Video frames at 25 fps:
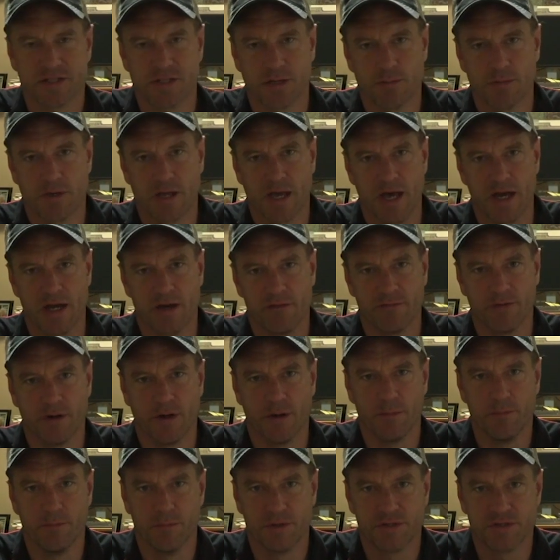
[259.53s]
some kind of
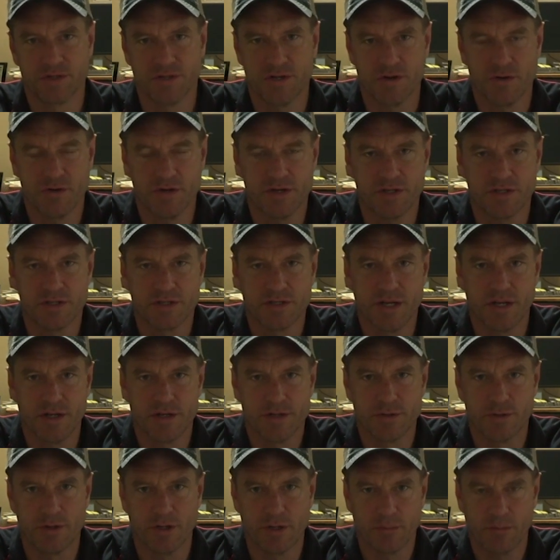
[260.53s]
a mysterious
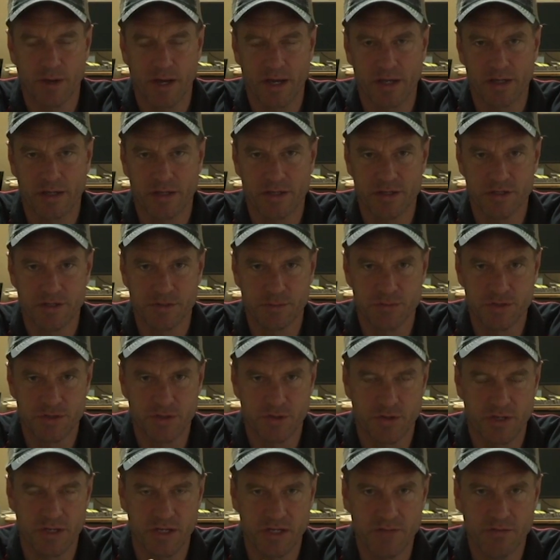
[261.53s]
centering mechanism
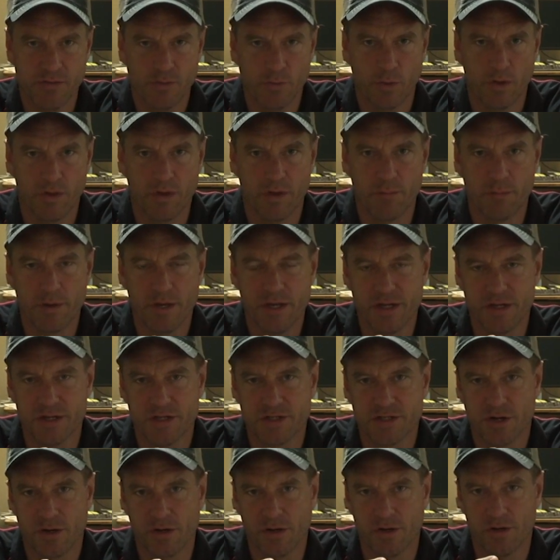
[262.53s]
so that even when the pin
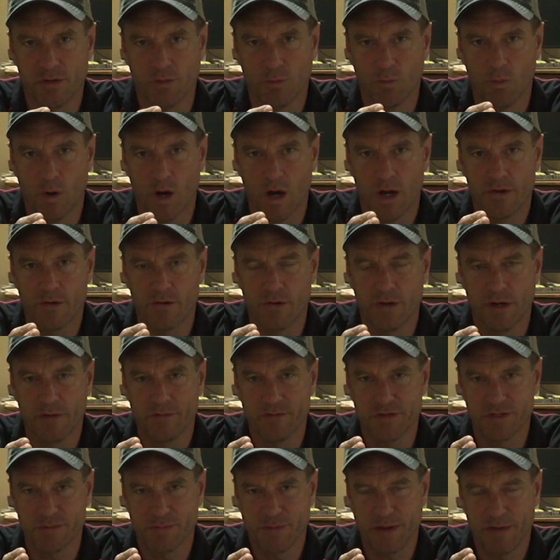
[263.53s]
is starting to wander
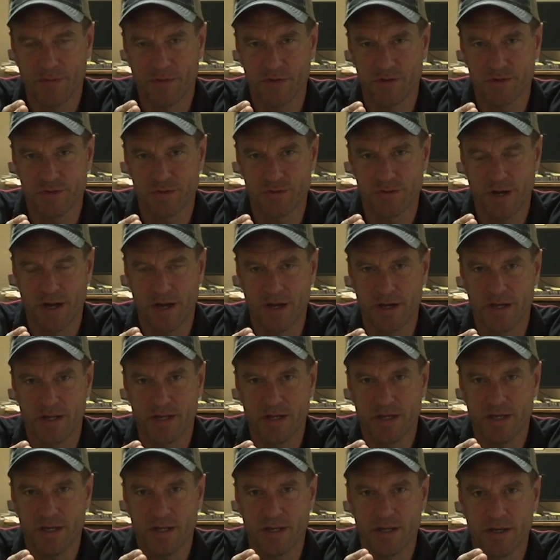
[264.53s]
off the spot that you're trying to
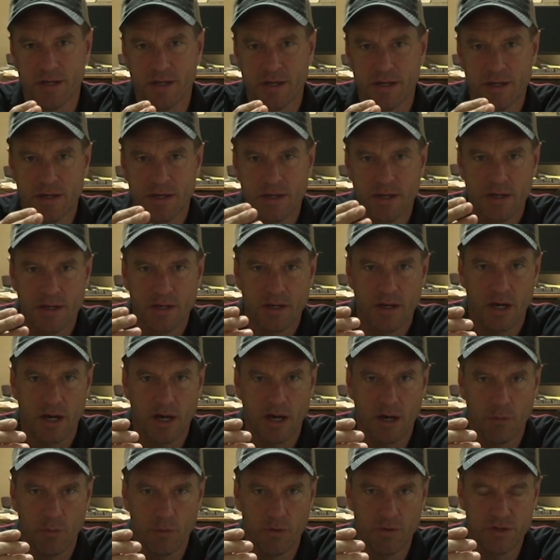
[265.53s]
hit,
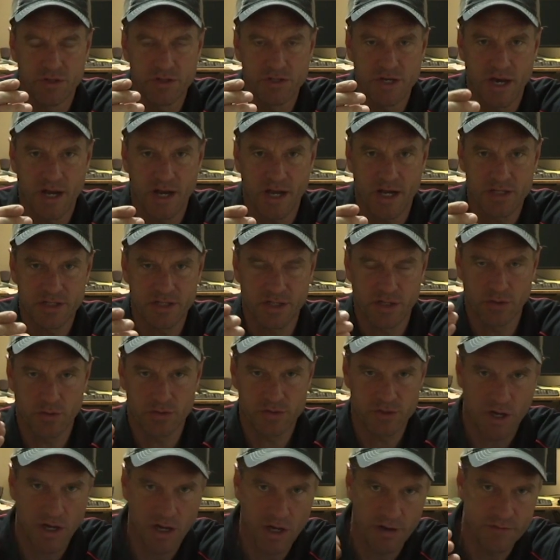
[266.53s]
when the shot actually
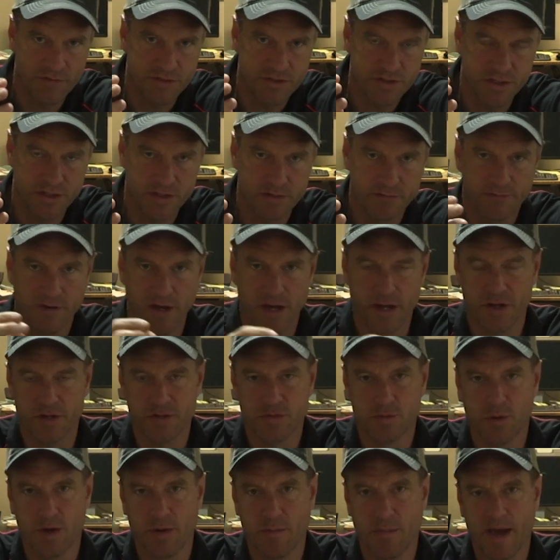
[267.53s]
goes off, it's going to find
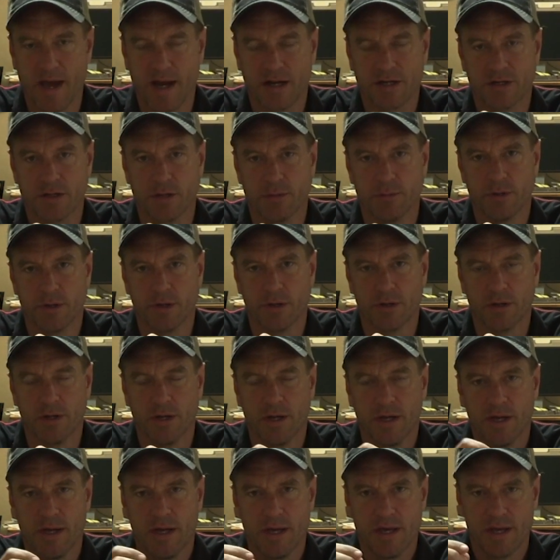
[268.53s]
its way back to the middle.
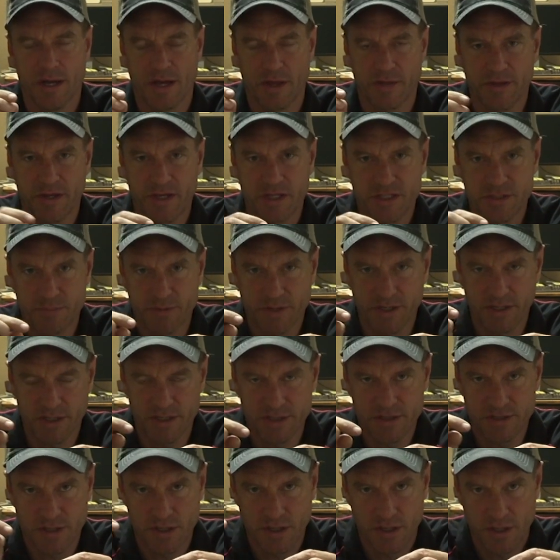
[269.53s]
And I think it's
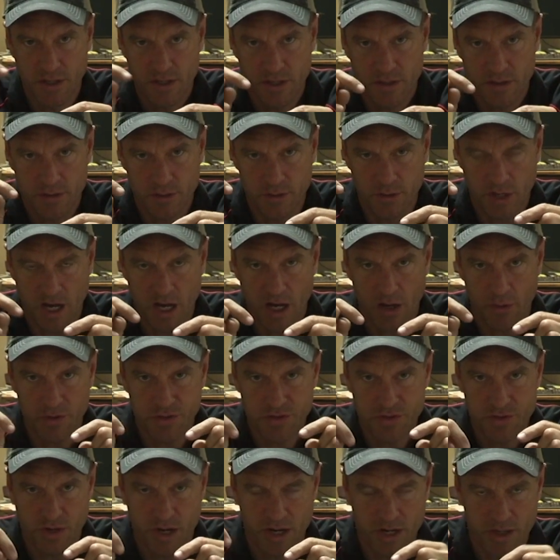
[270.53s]
because you're
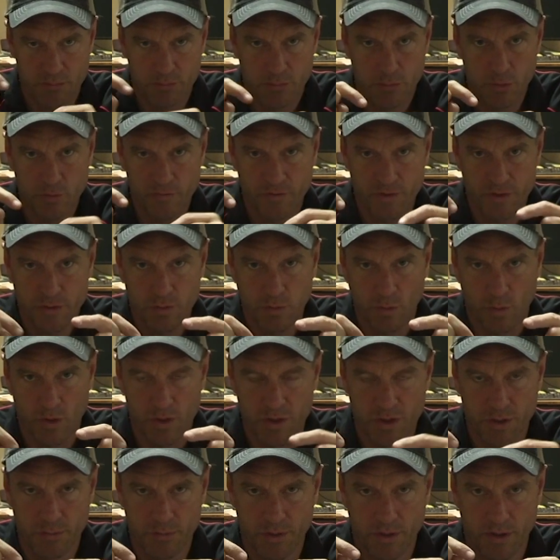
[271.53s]
always trying to move it
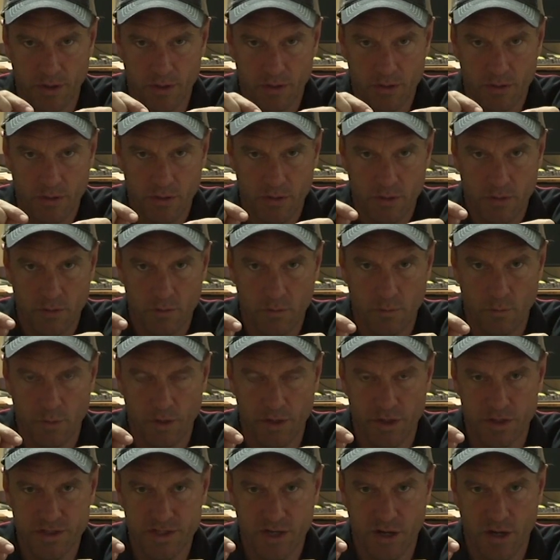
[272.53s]
toward the middle.
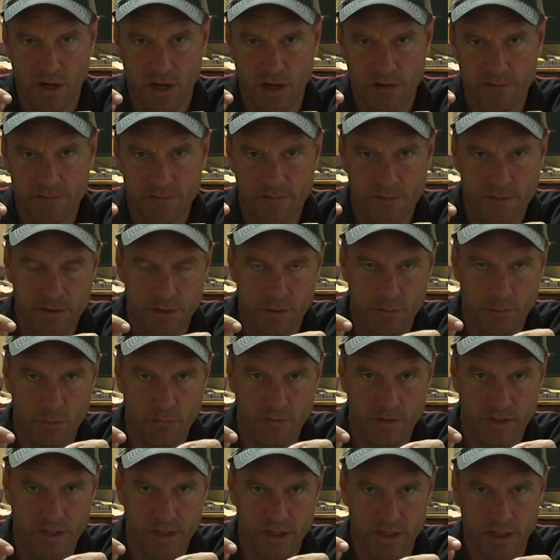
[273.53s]
When it's off, you're
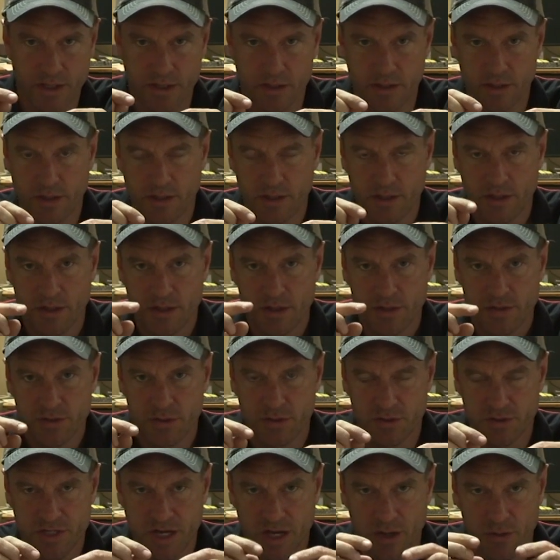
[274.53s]
moving it in. So
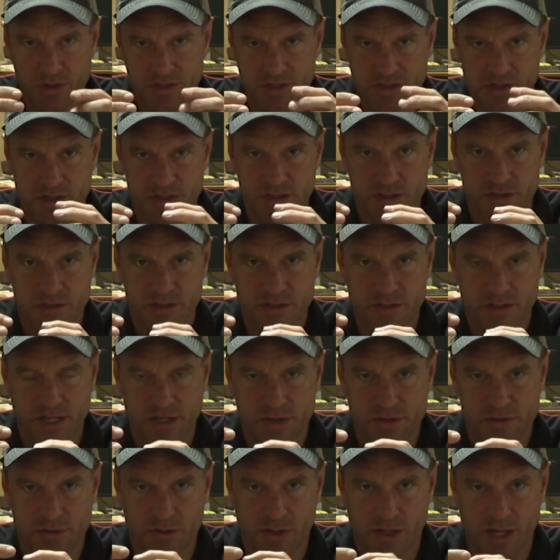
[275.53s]
there's always this
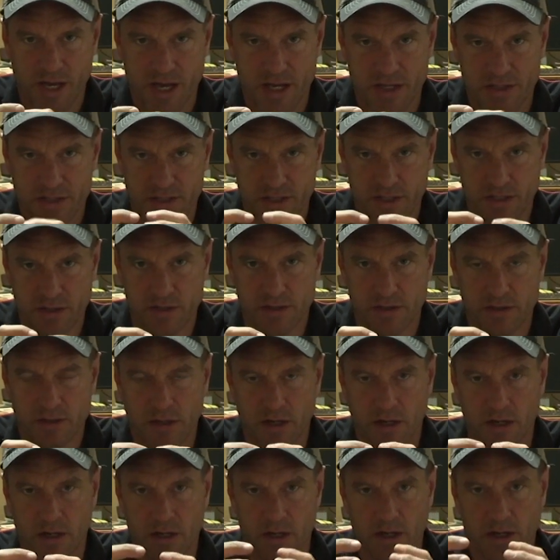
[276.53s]
centralizing
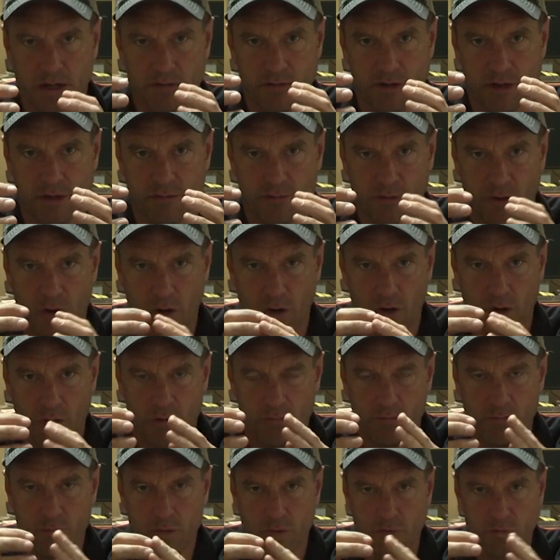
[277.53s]
of all
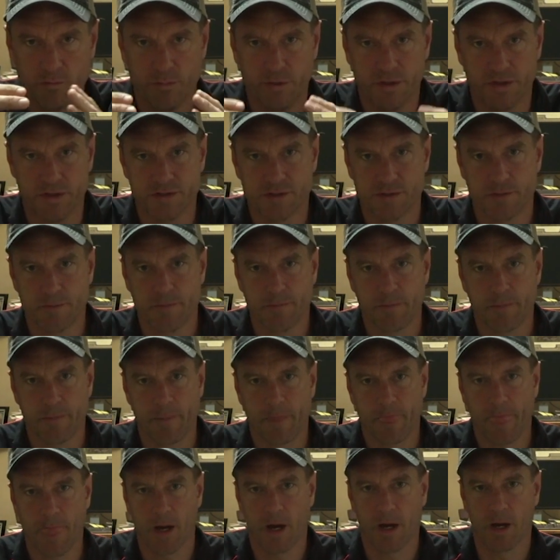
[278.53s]
the movements
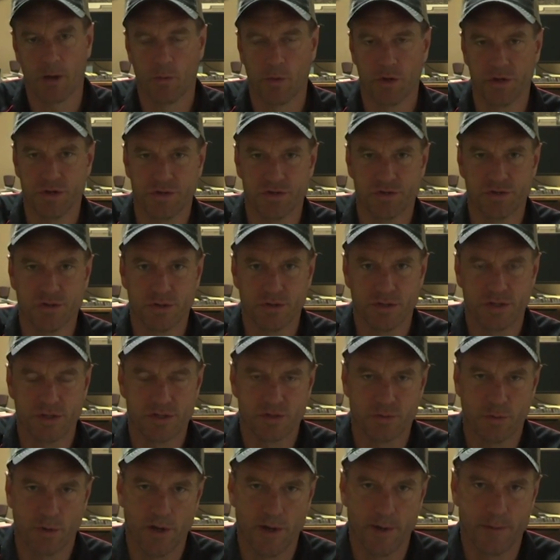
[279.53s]
when you shoot
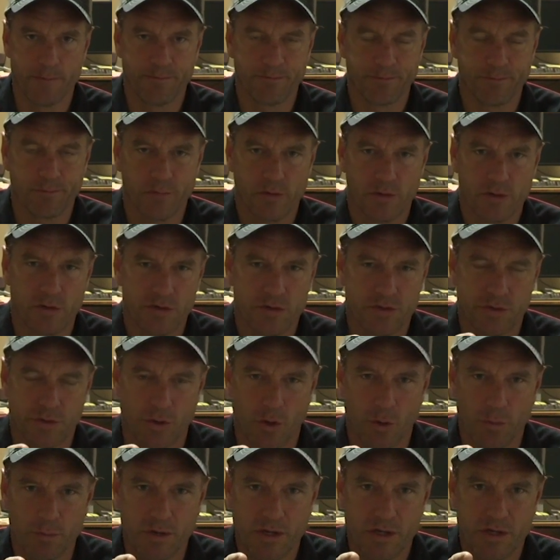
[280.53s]
this way. So
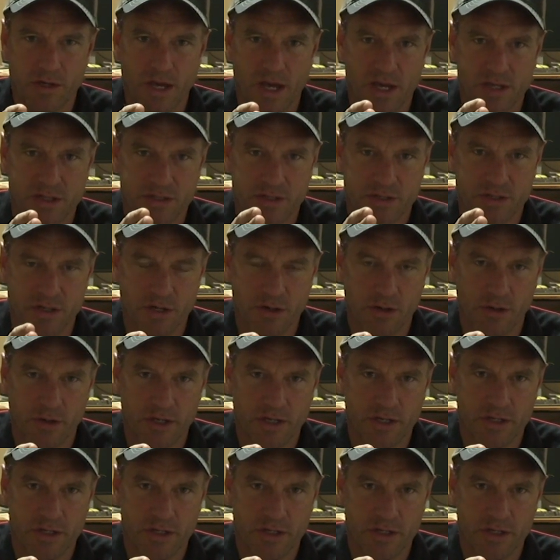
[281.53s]
don't be as nearly